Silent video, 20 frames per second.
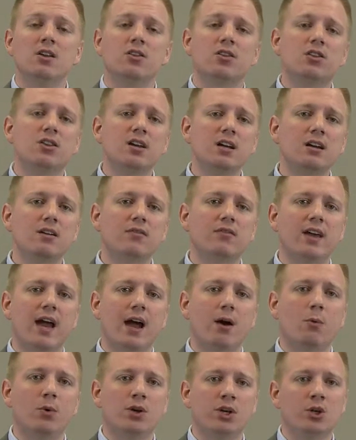Think of
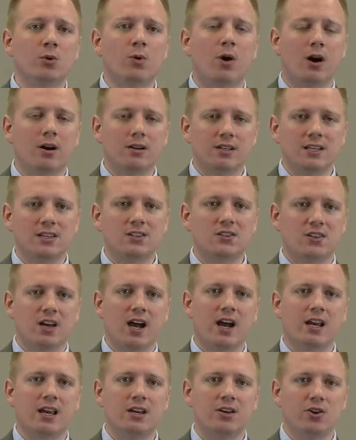that when you are
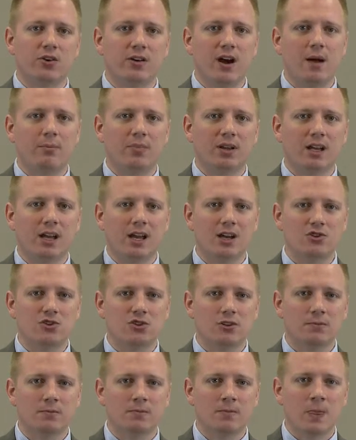designing your
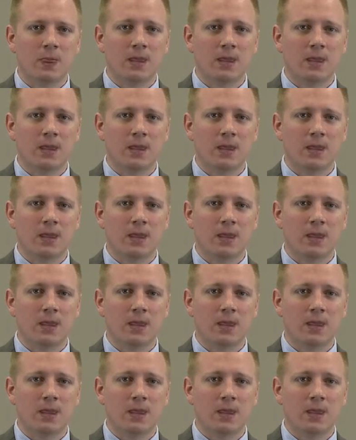application.